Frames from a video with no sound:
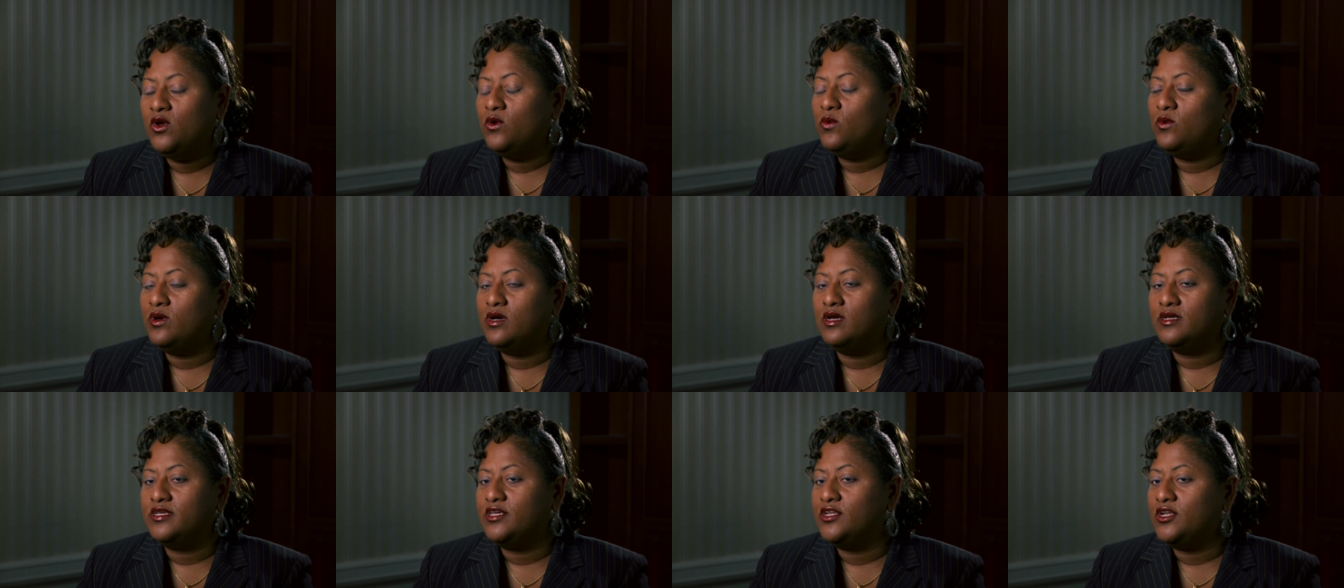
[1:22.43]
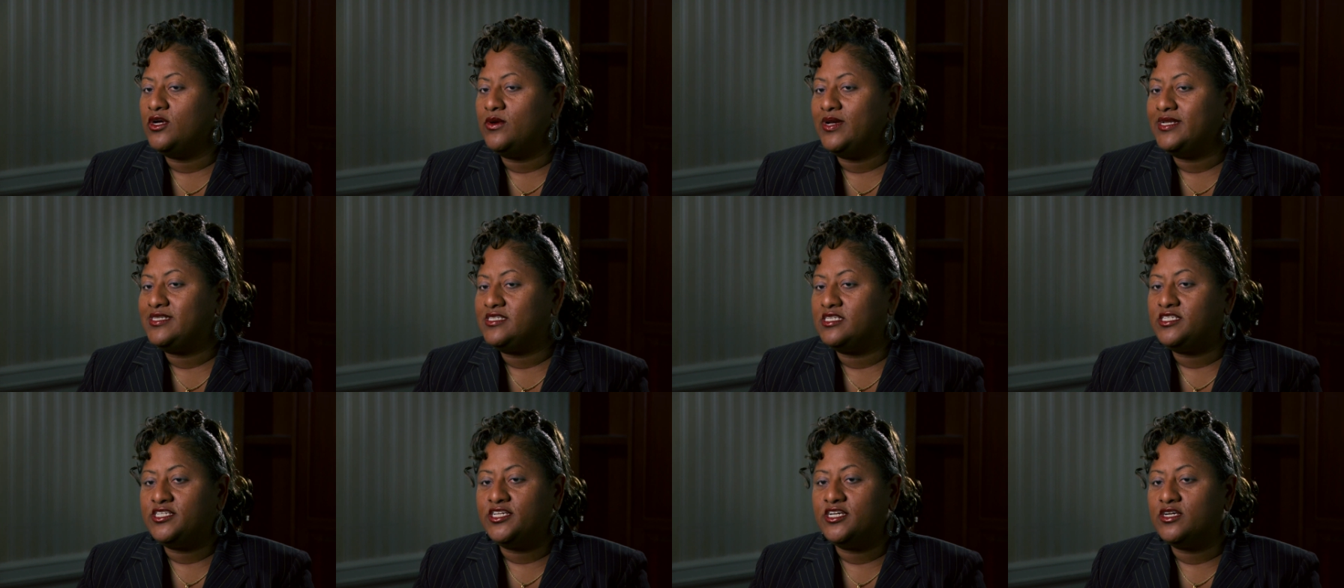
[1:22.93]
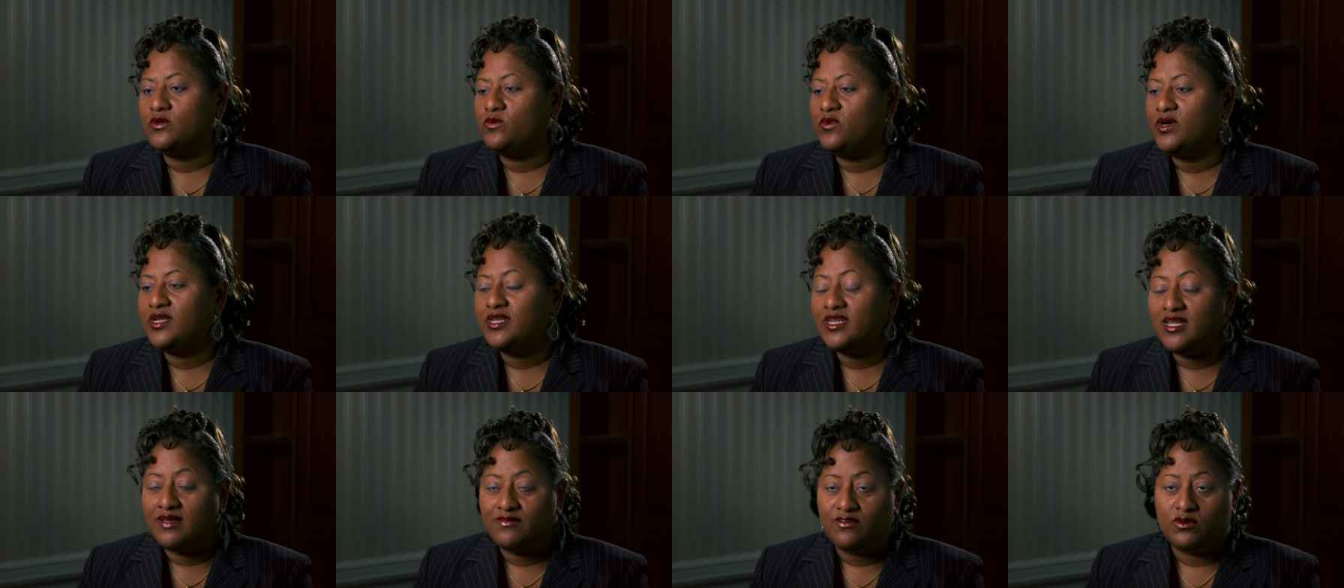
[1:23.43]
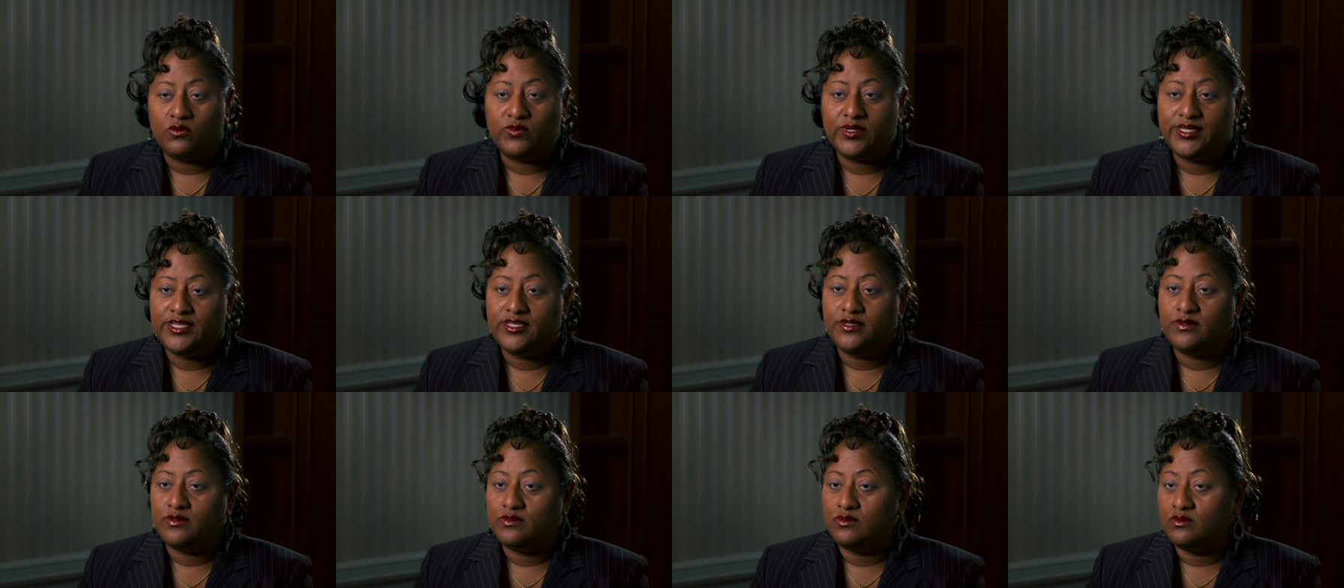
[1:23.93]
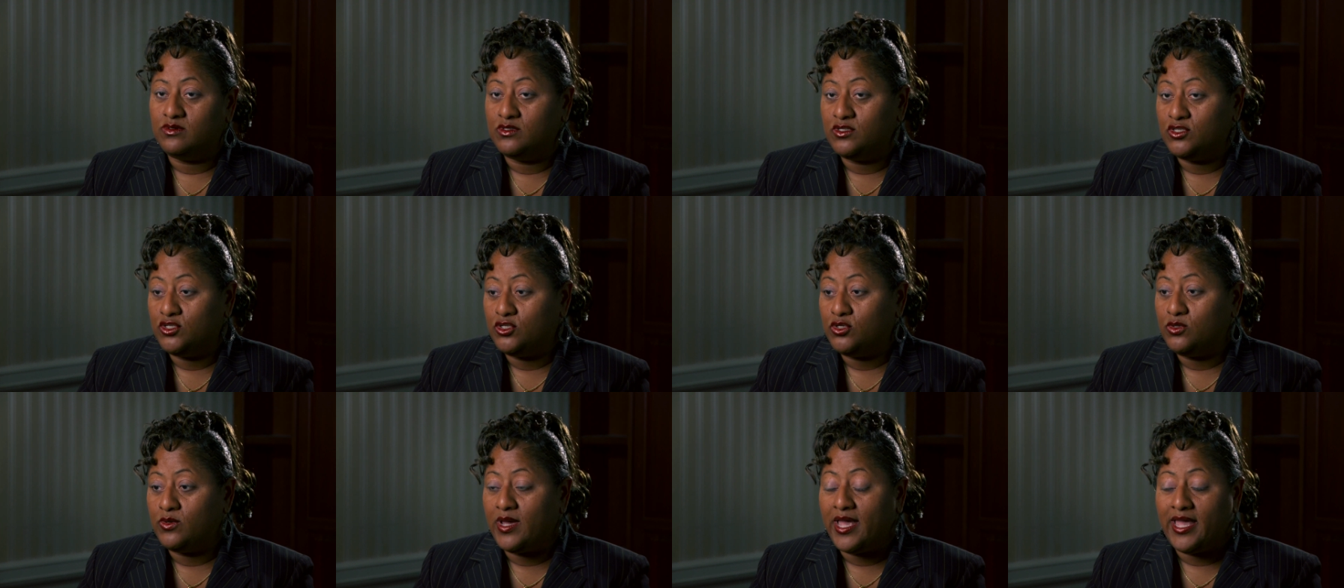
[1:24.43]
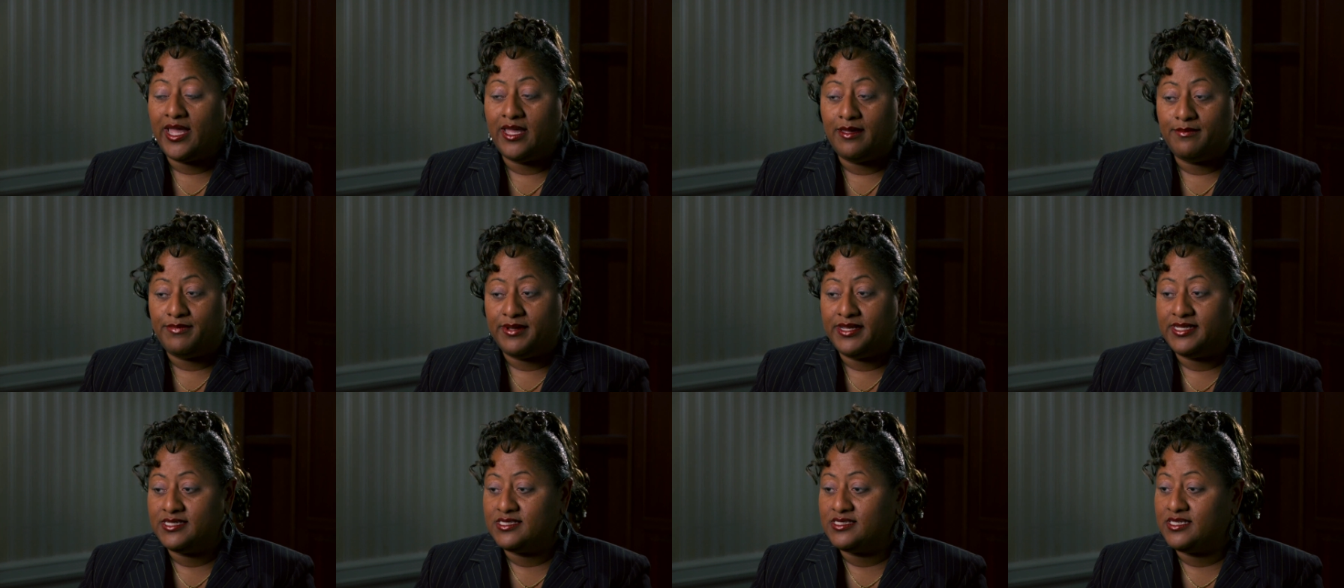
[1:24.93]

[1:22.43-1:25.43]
well, you know, at the Tier 1 level, we do A, B,